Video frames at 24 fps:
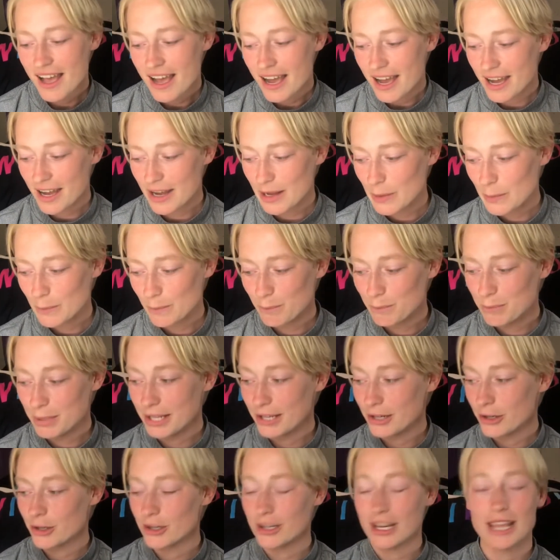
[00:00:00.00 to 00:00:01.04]

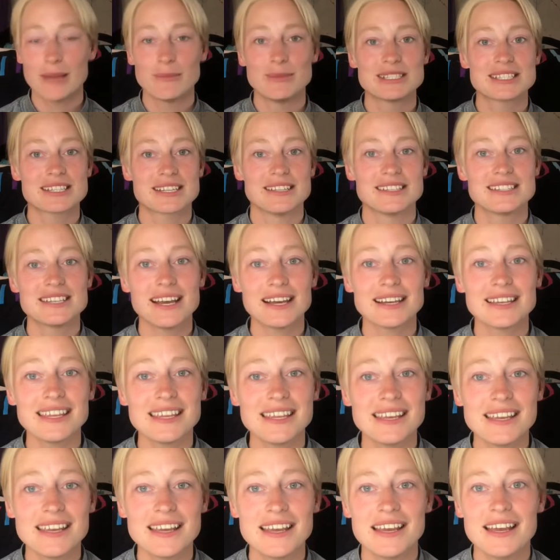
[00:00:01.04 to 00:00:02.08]
But her name is
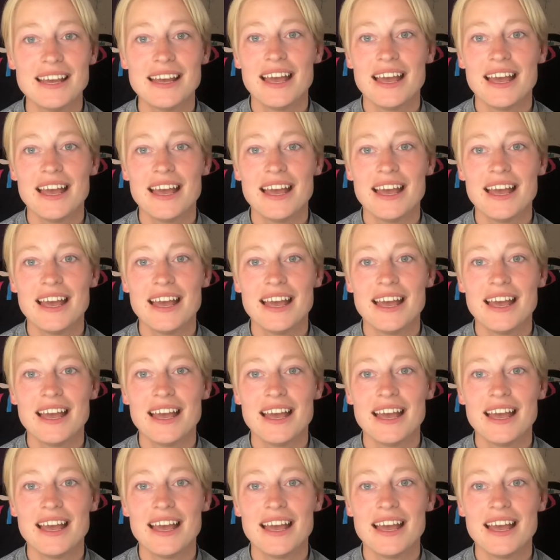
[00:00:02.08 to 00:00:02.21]
Kentucky,